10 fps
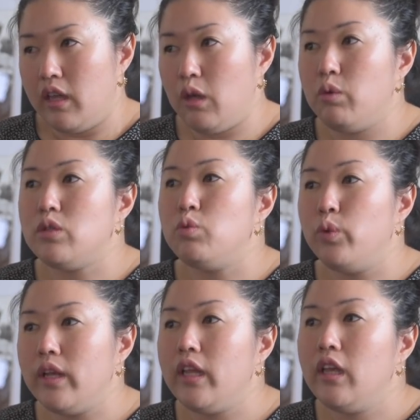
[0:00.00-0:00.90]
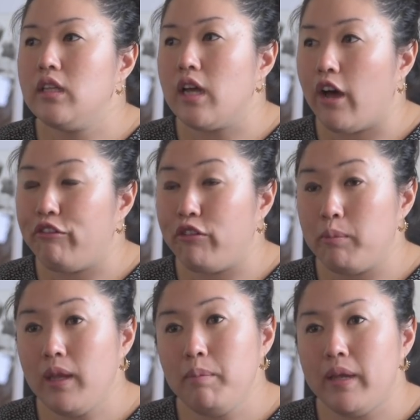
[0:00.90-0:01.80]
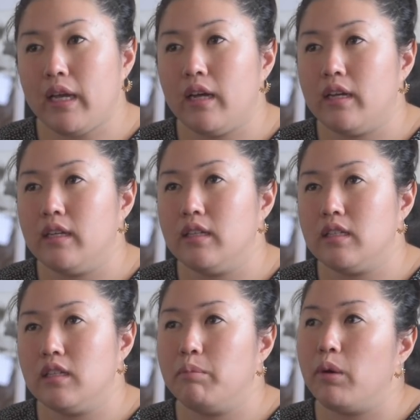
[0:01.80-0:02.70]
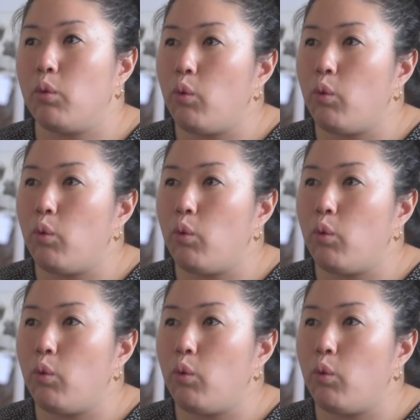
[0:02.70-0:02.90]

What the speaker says: it was really tough for me because, number